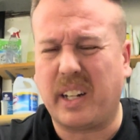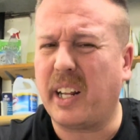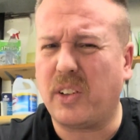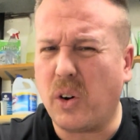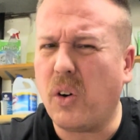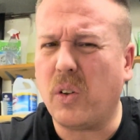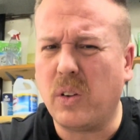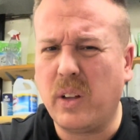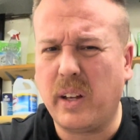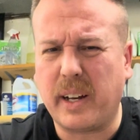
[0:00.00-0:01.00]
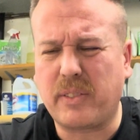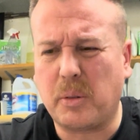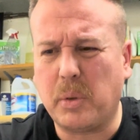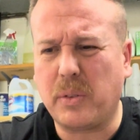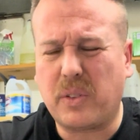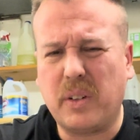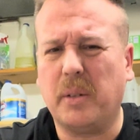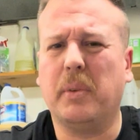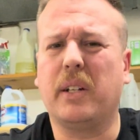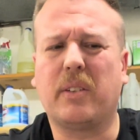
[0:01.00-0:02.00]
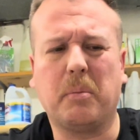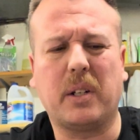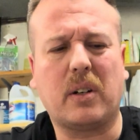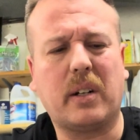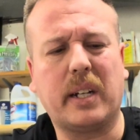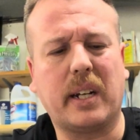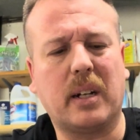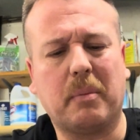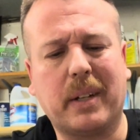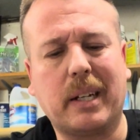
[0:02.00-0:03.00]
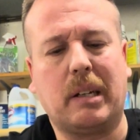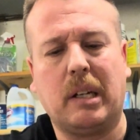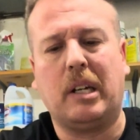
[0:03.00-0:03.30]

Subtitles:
dull after about 30 minutes of batoning, and I'm like